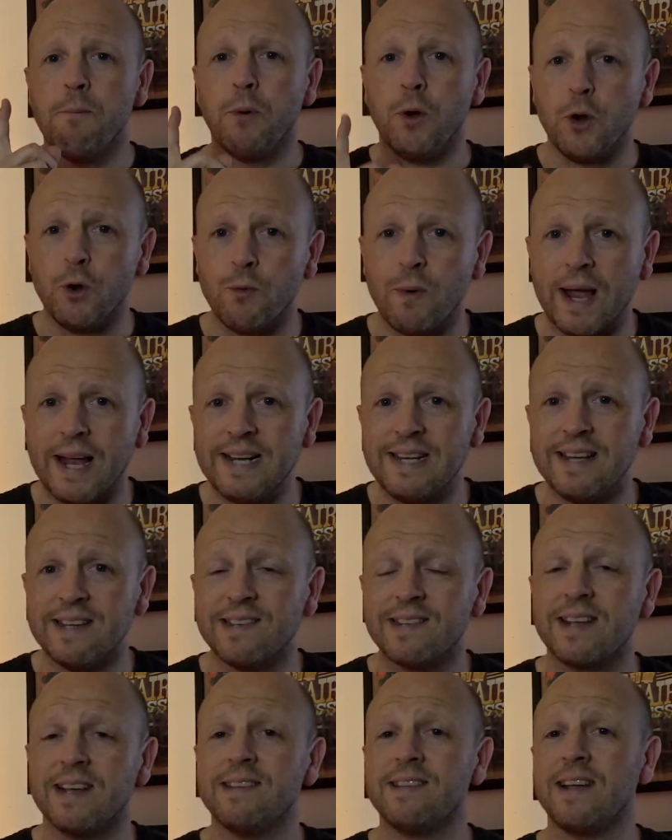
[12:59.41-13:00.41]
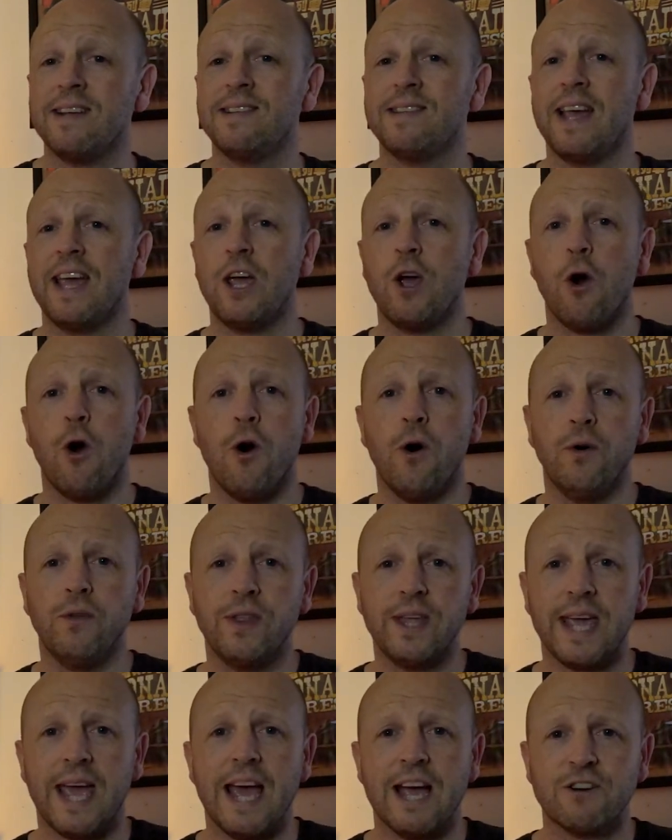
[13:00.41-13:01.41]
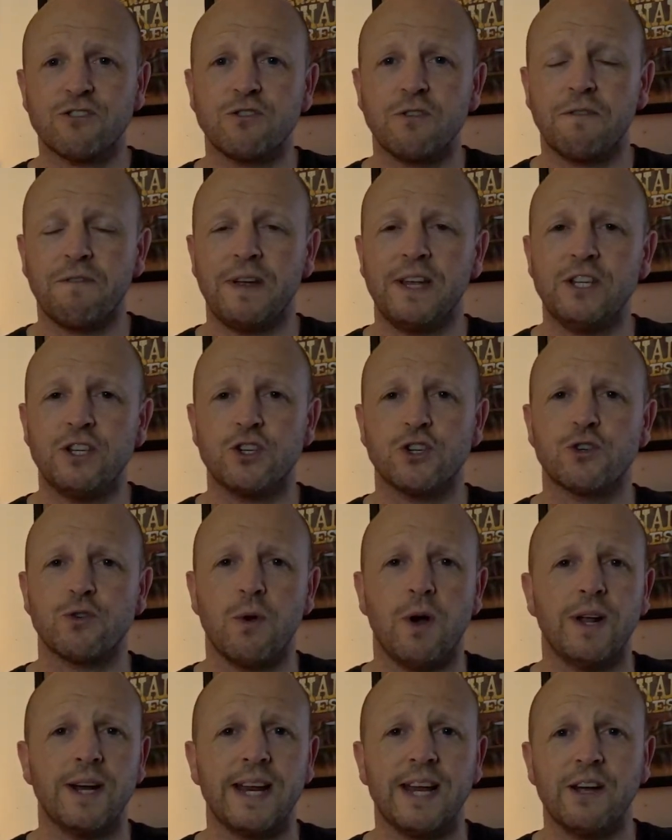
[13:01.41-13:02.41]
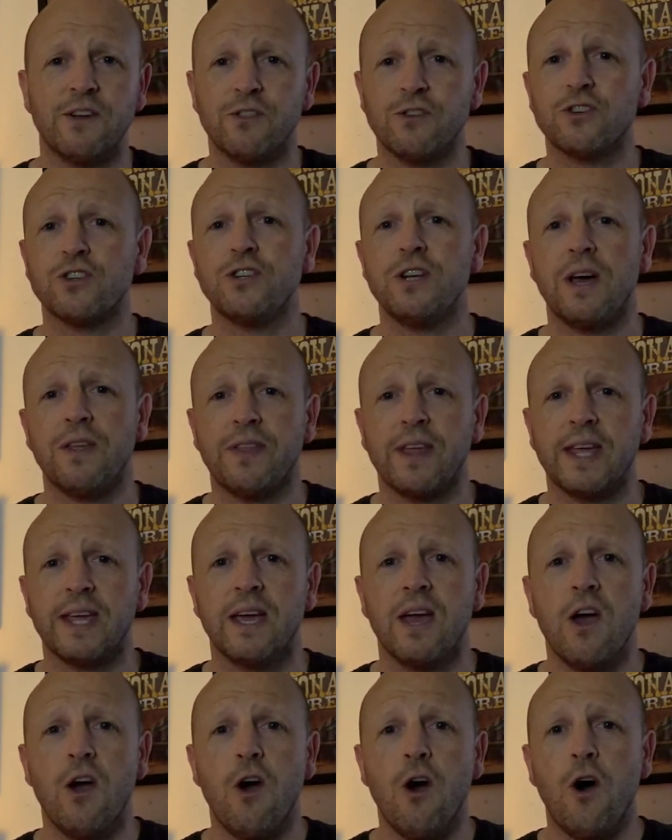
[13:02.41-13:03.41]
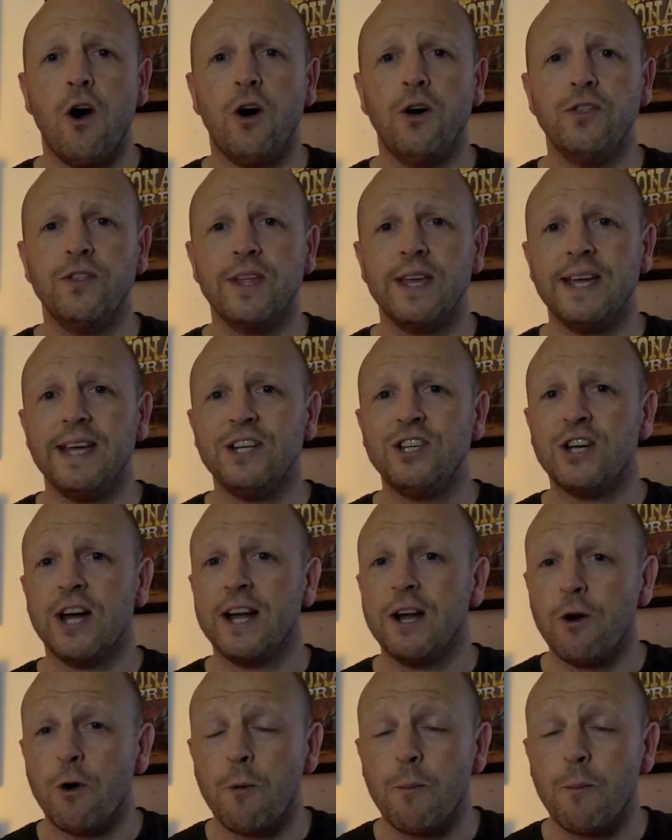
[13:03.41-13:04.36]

Blu-ray disc. As I say, all the extra features are on here. There's nothing on the China